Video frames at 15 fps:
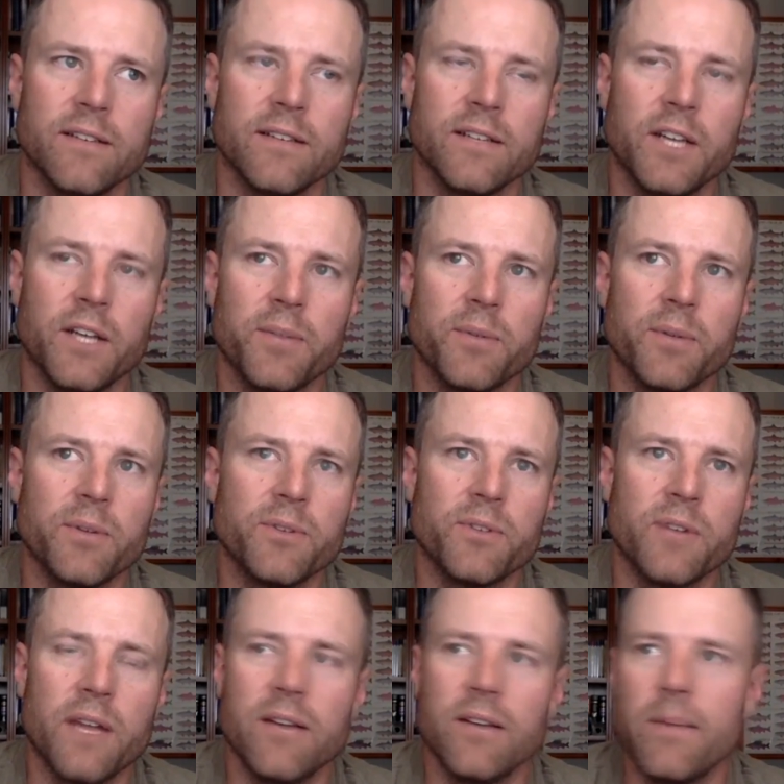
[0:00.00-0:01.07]
Cutthroat
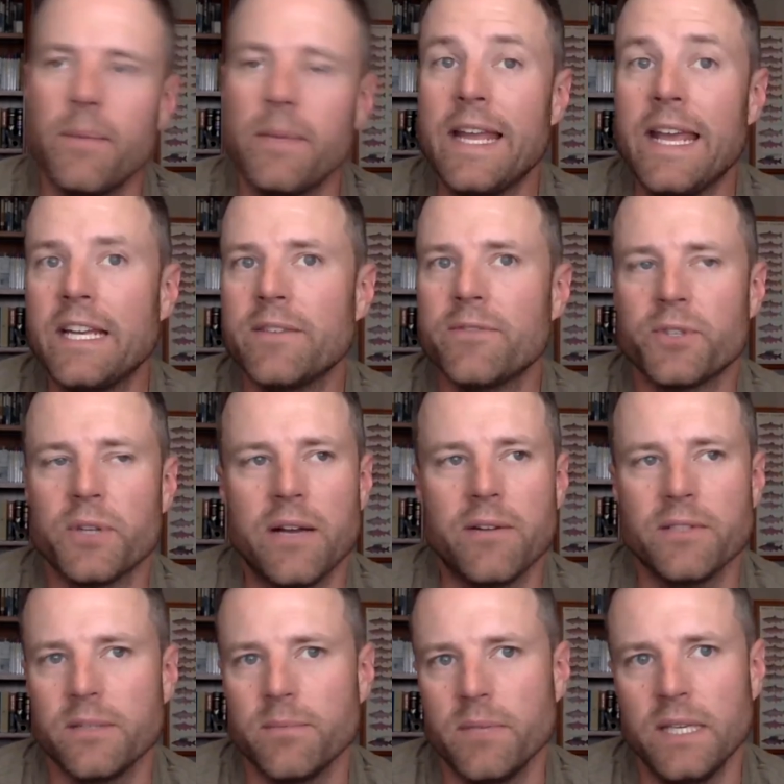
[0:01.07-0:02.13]
trout, native trout,
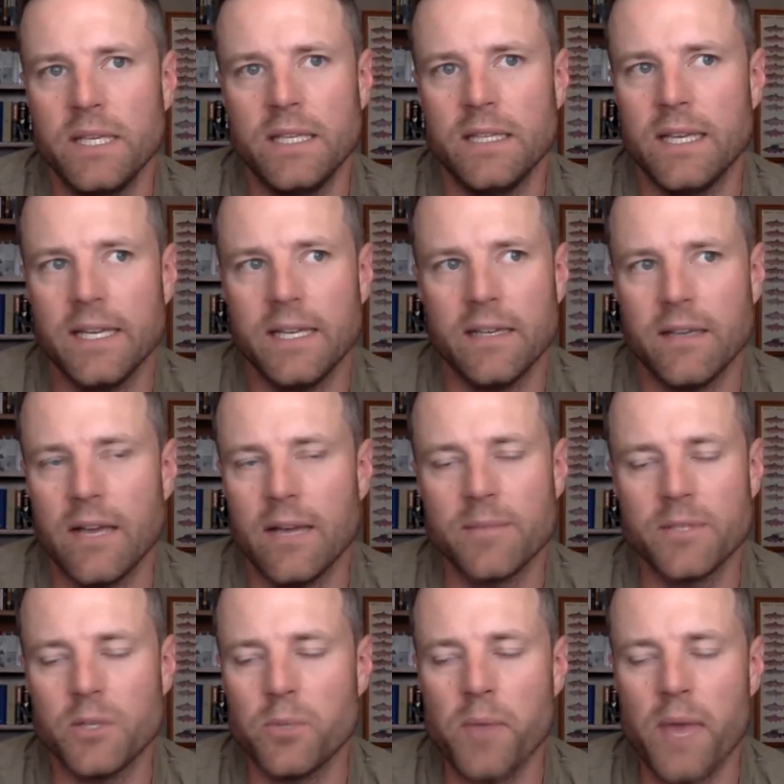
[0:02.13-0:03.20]
to me, like, I'm
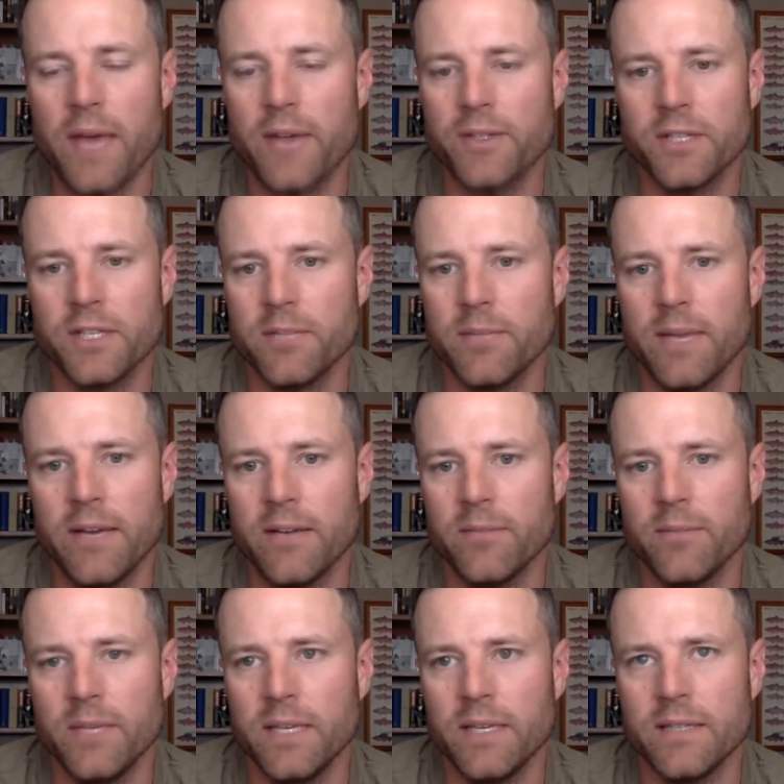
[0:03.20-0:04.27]
so passionate about them
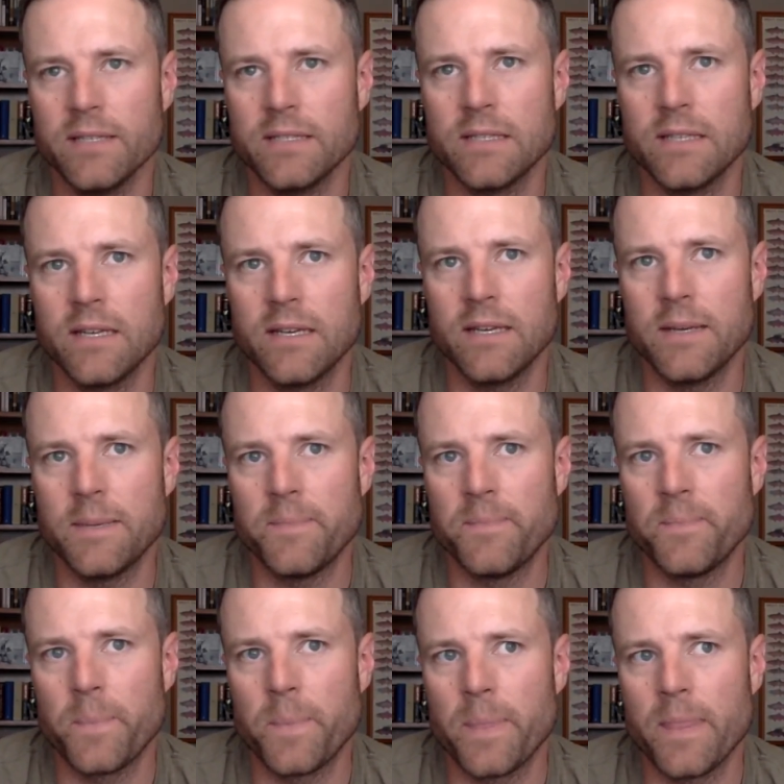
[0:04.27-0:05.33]
because
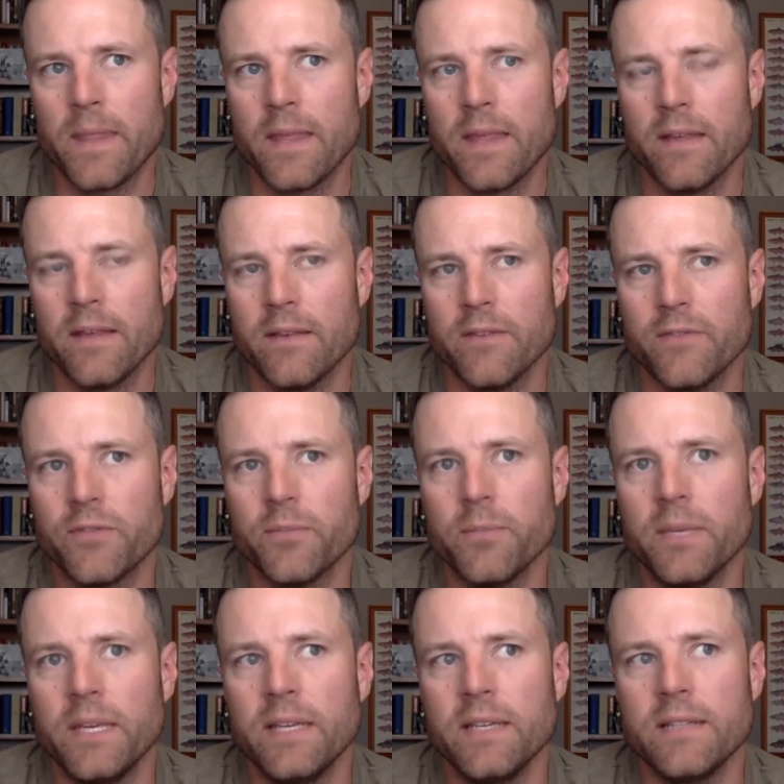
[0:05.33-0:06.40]
for
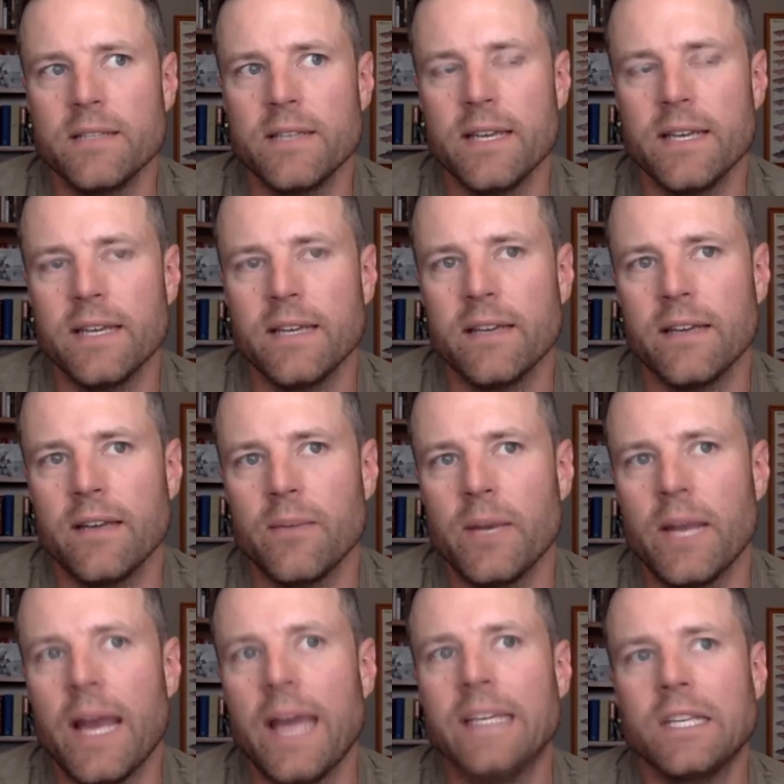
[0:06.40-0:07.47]
me, it's like, when
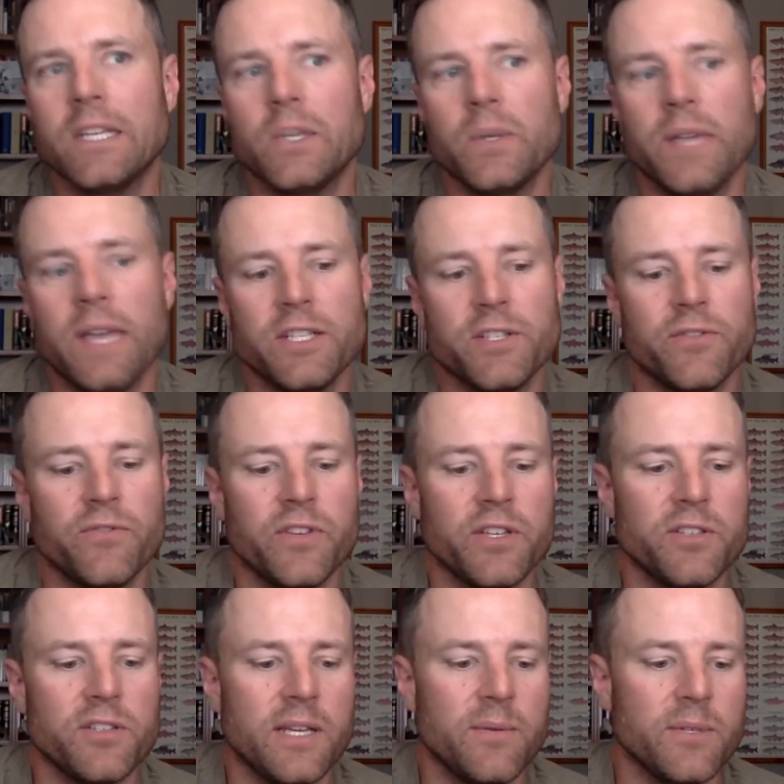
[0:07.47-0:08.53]
I can go catch a
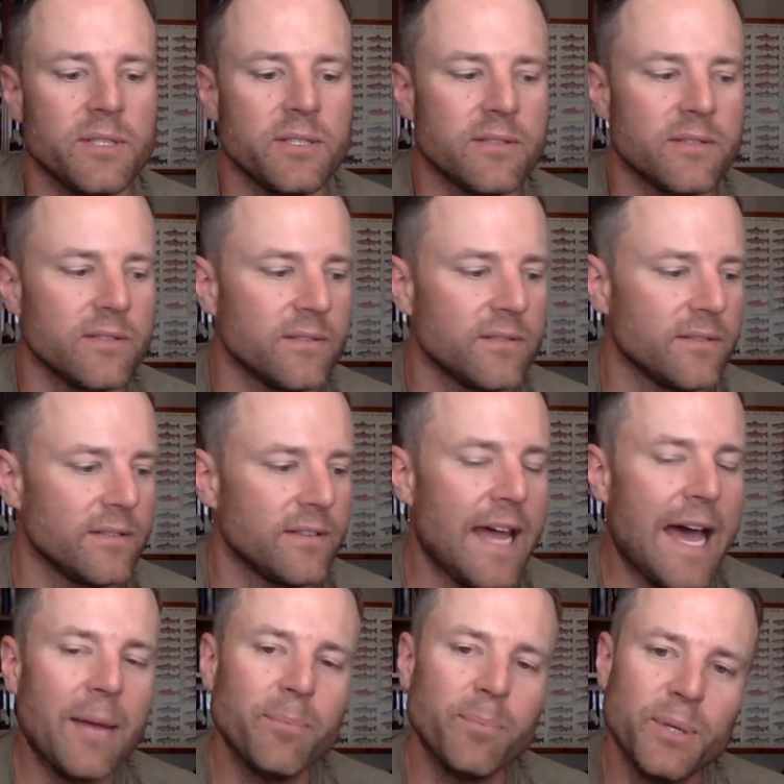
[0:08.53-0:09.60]
fish that was
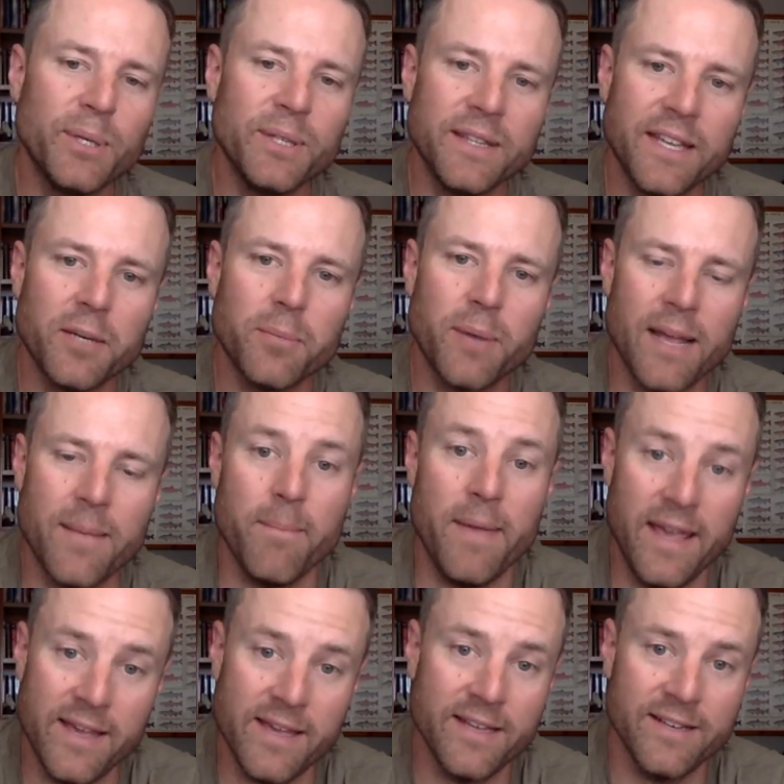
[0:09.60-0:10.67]
not put there by
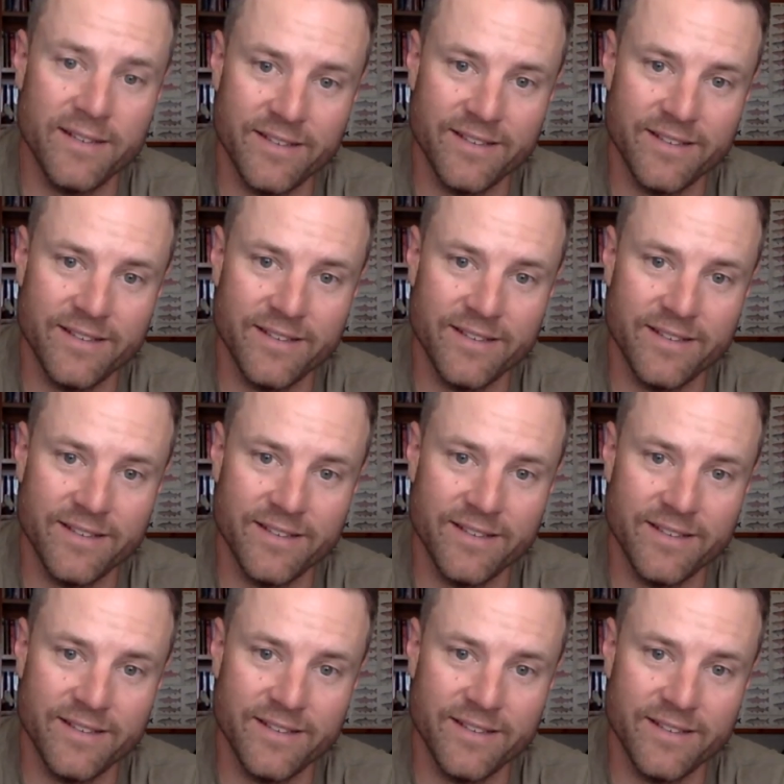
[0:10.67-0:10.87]
man,